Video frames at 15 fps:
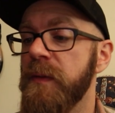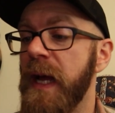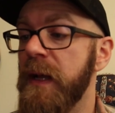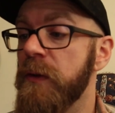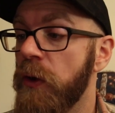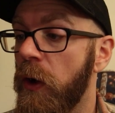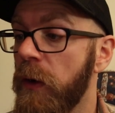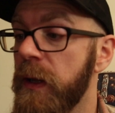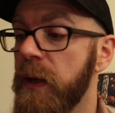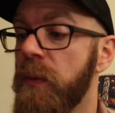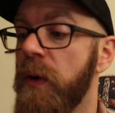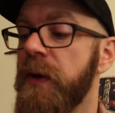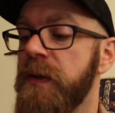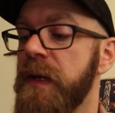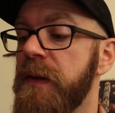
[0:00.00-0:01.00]
That totally
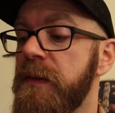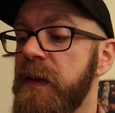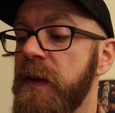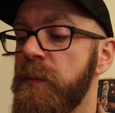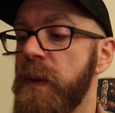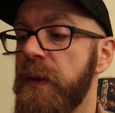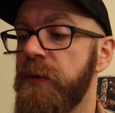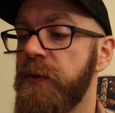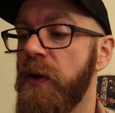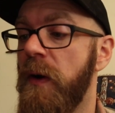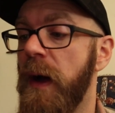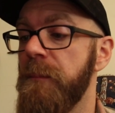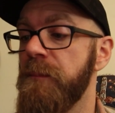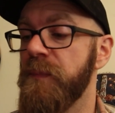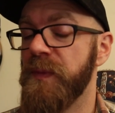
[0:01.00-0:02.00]
works. And in 6 months'
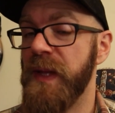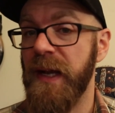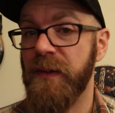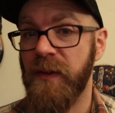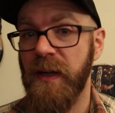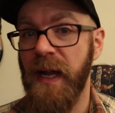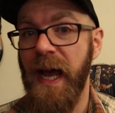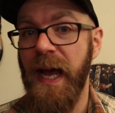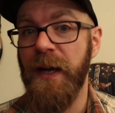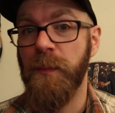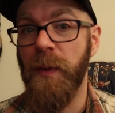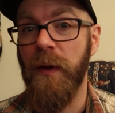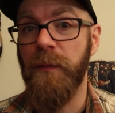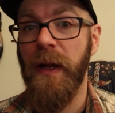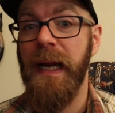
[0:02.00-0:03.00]
time, that's going to age
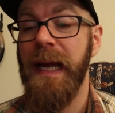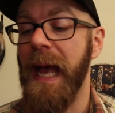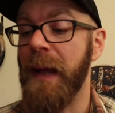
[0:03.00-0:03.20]
perfectly.